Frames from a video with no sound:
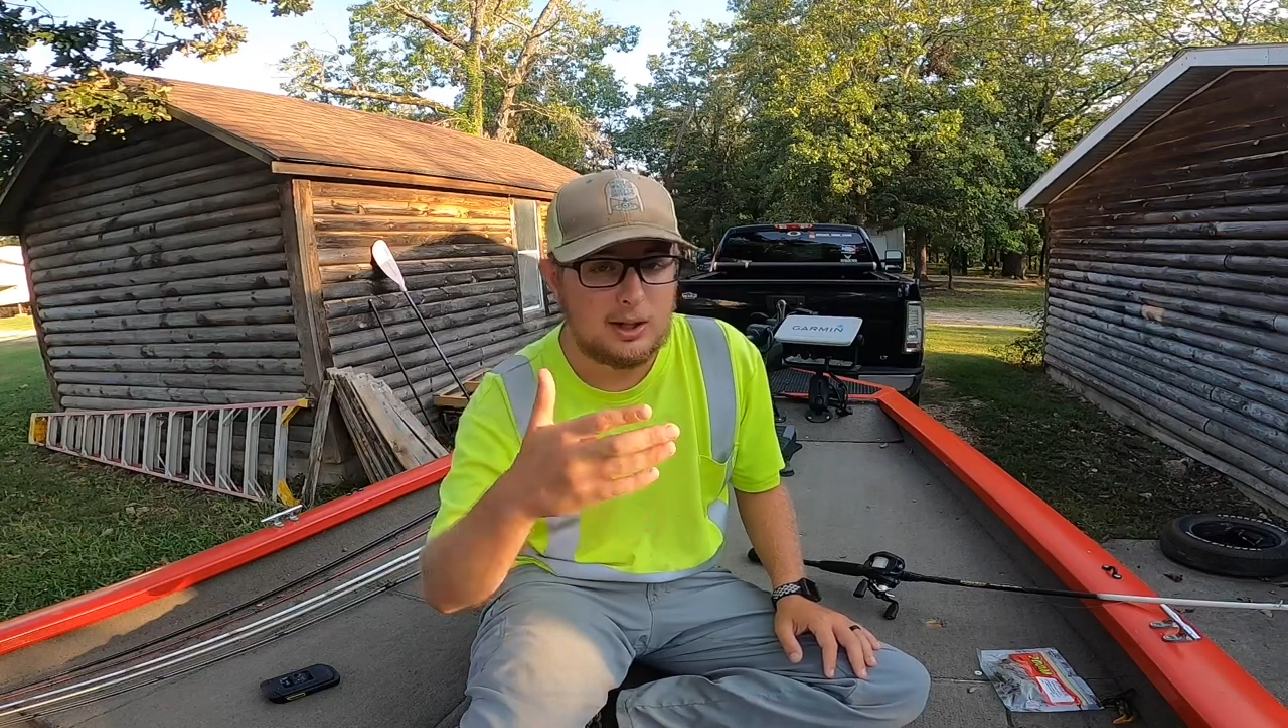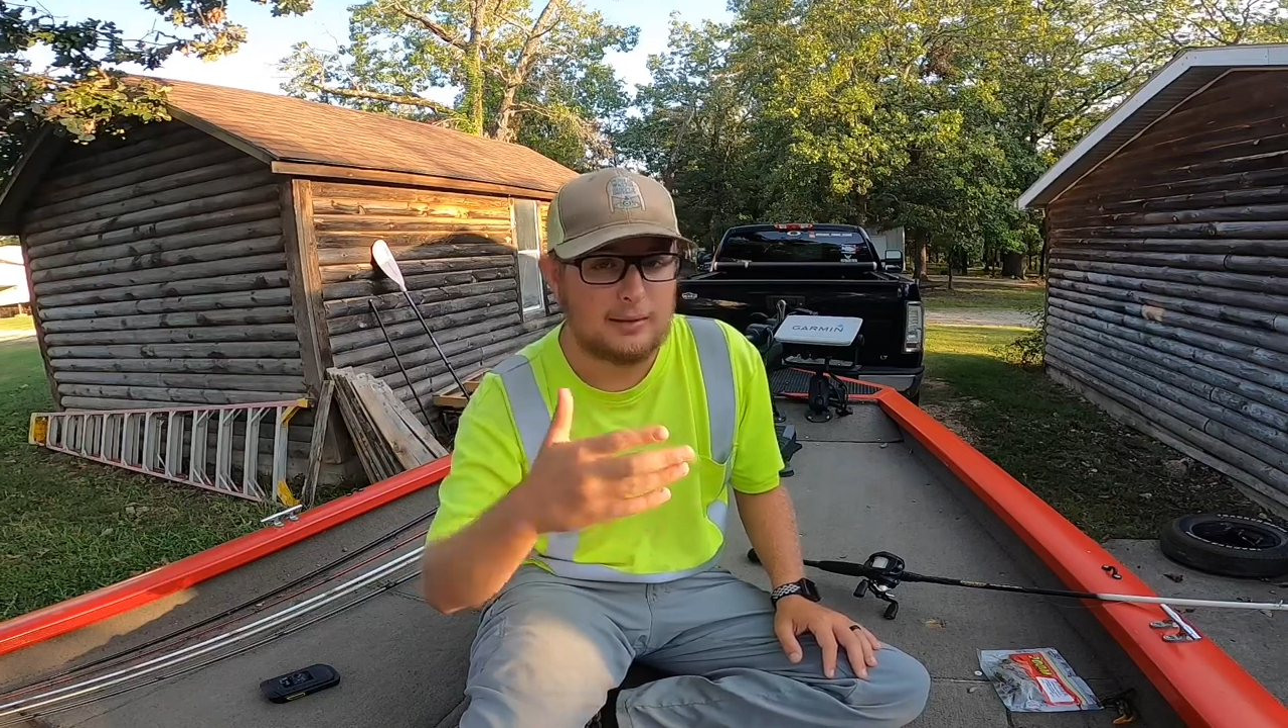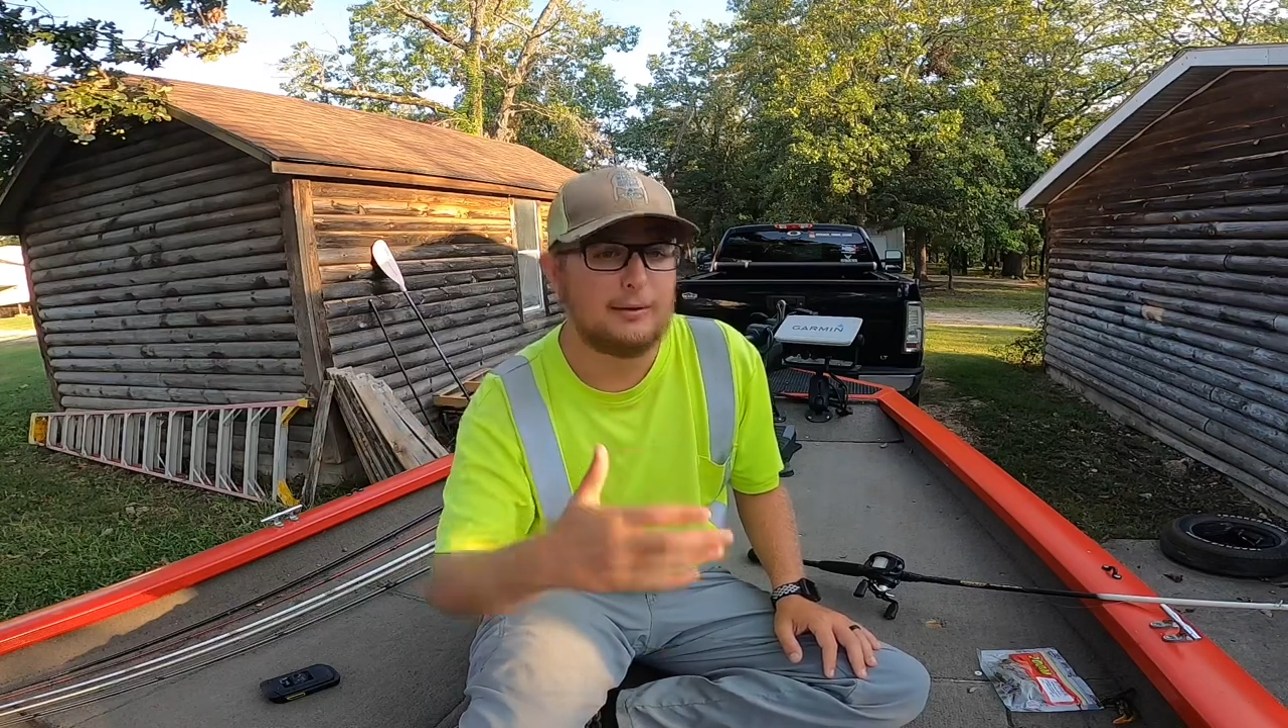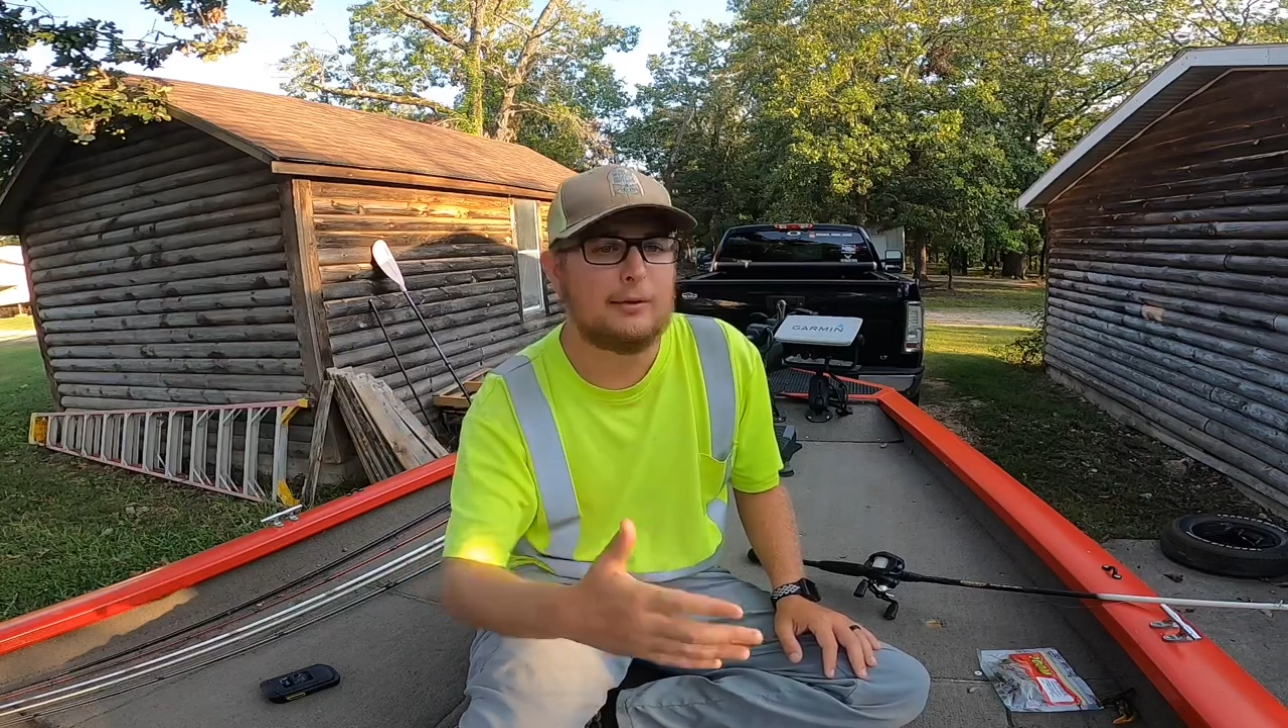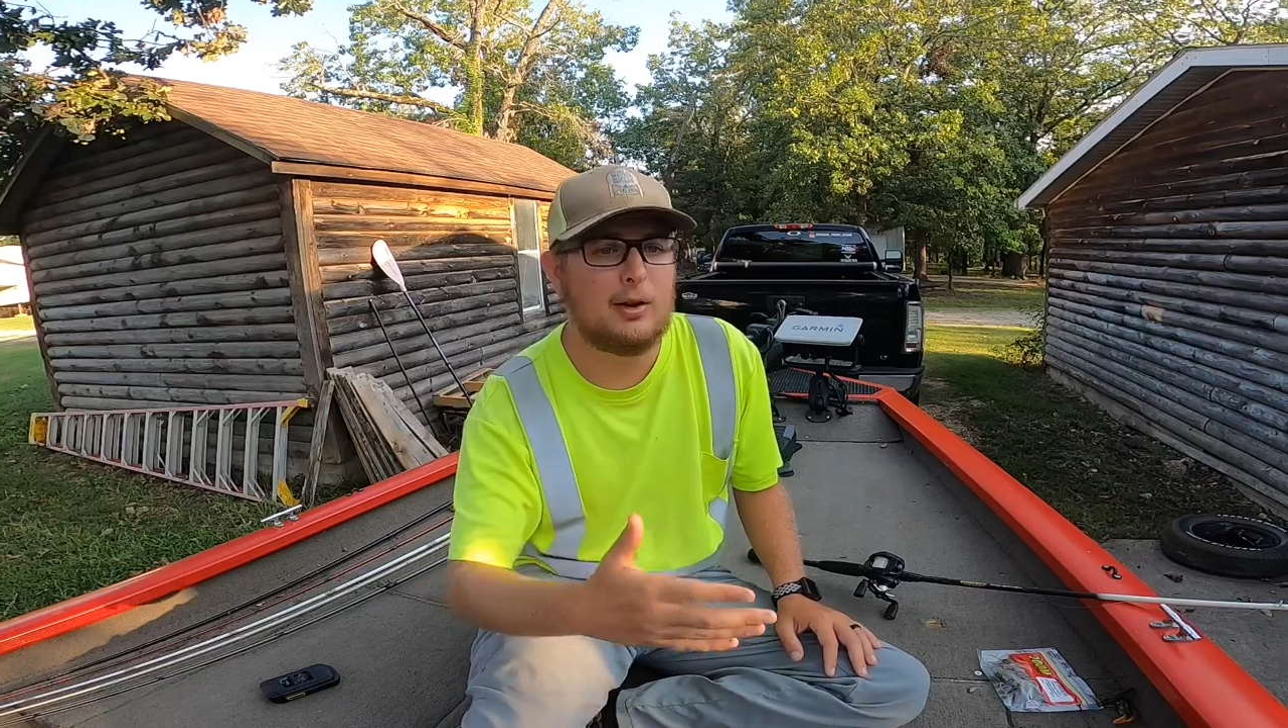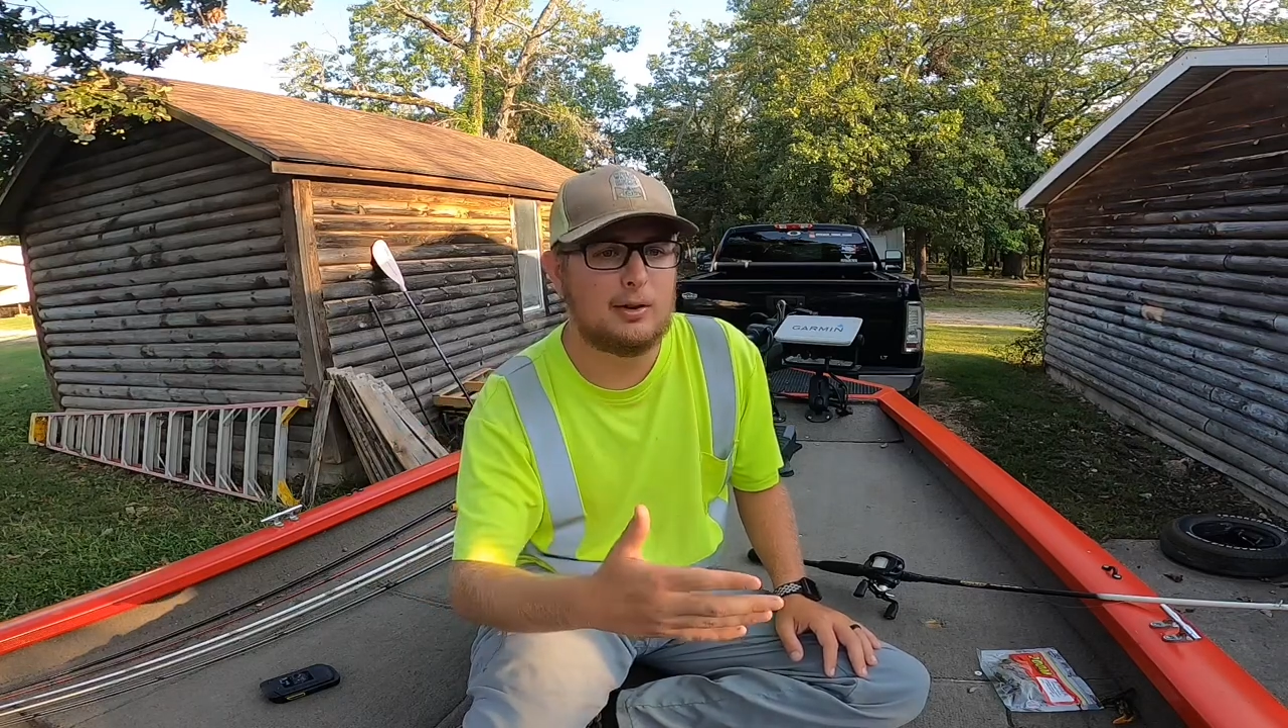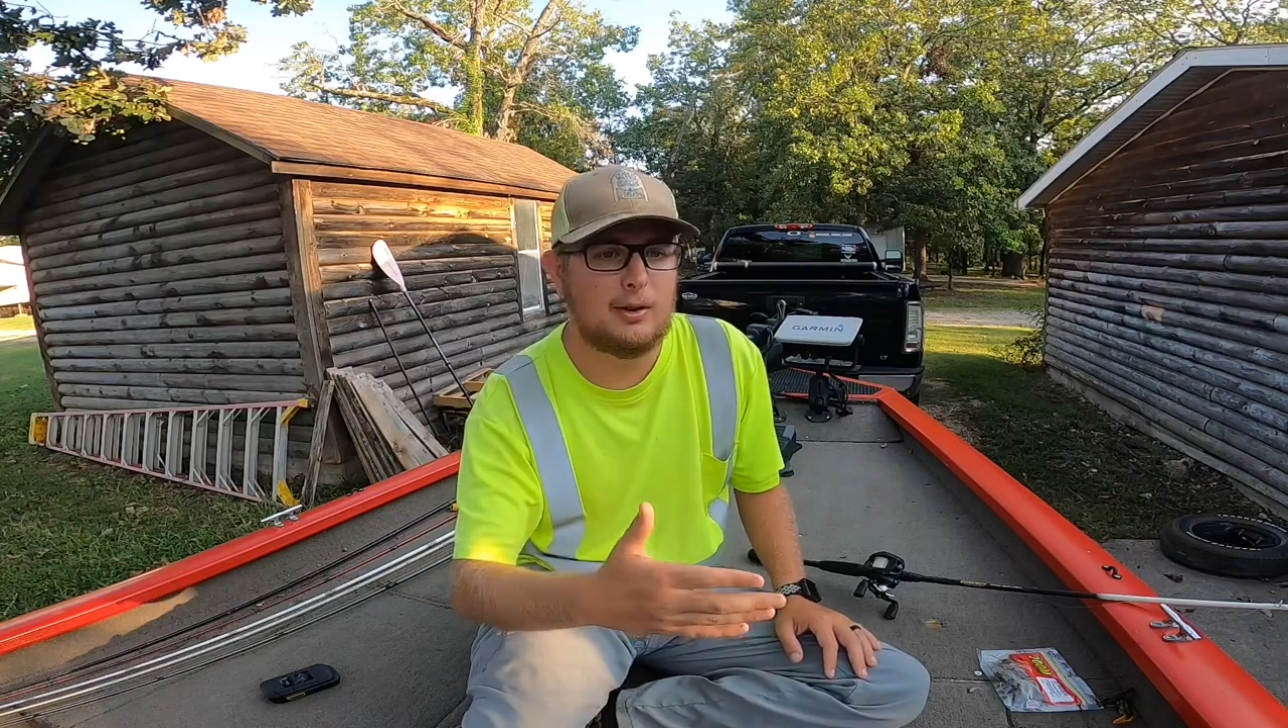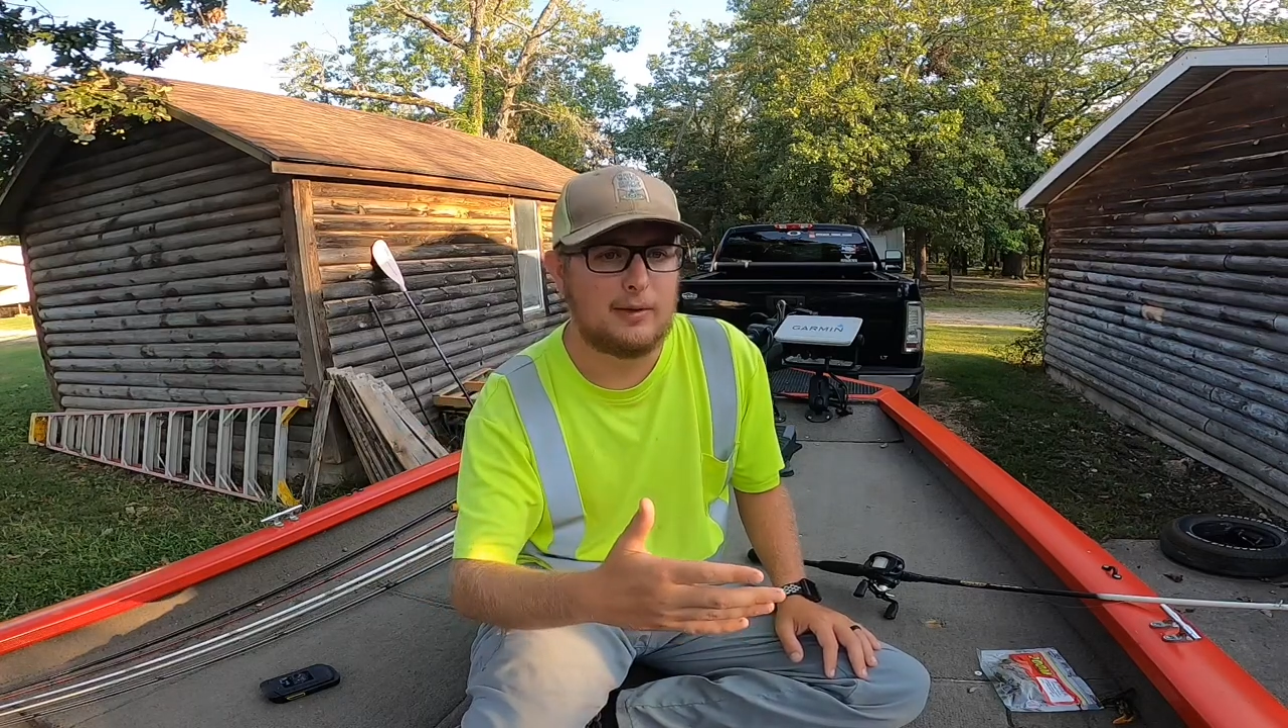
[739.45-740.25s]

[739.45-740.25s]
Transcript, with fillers: in front